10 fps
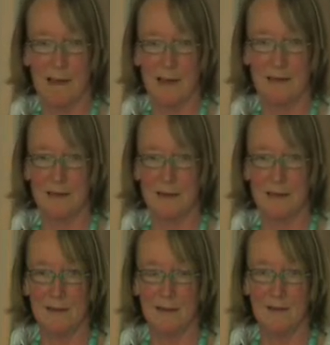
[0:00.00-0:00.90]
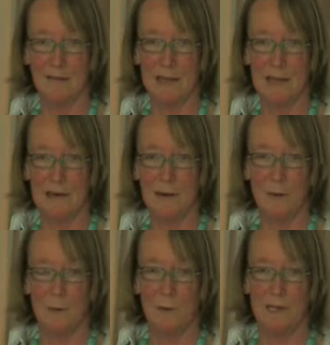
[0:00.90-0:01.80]
And then
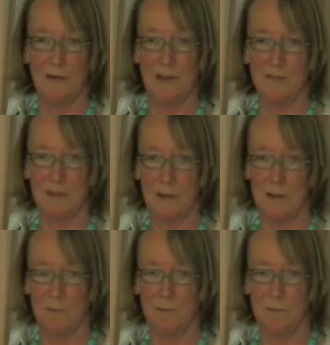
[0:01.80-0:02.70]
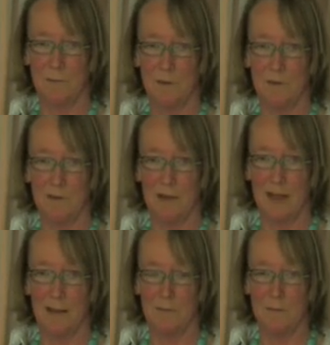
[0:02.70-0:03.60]
when you have time,
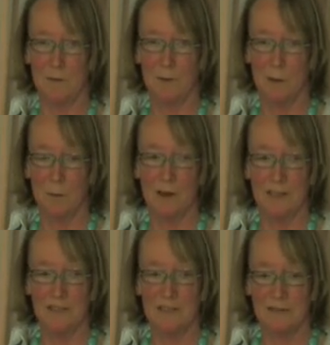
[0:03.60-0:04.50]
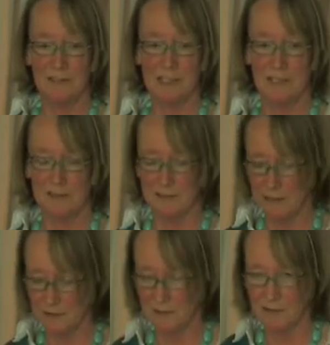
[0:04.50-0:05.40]
I usually have teenagers
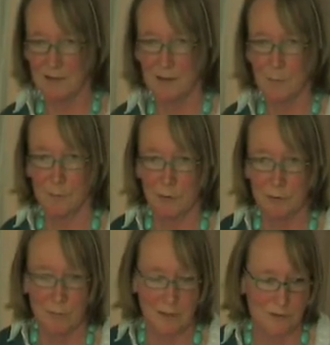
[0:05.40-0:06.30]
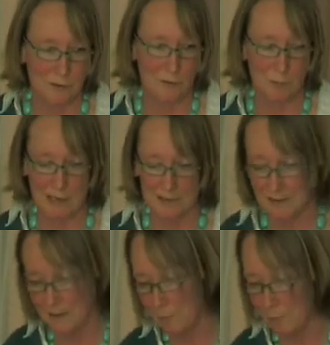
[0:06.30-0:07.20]
actually to come pull the pods off the plants,
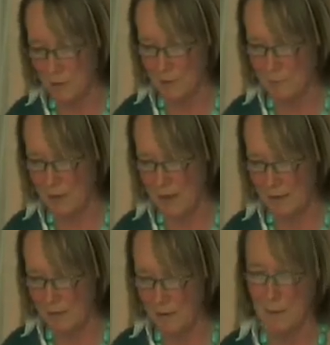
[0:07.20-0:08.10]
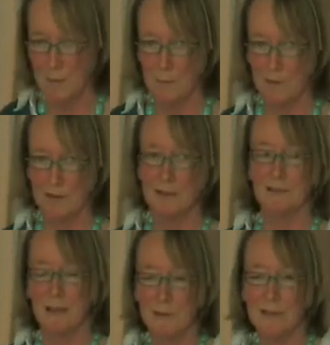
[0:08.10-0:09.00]
and then we pod them by hand. But
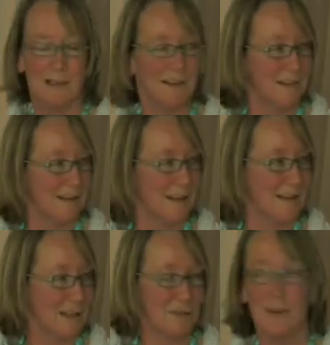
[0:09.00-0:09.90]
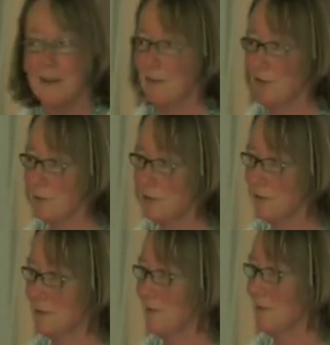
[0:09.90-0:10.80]
I mean, and that's fine if you were
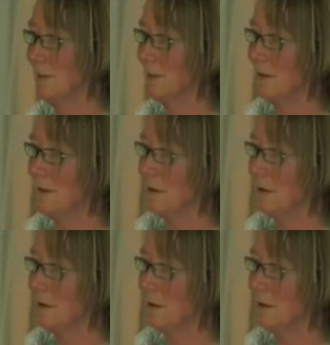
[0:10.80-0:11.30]
doing like,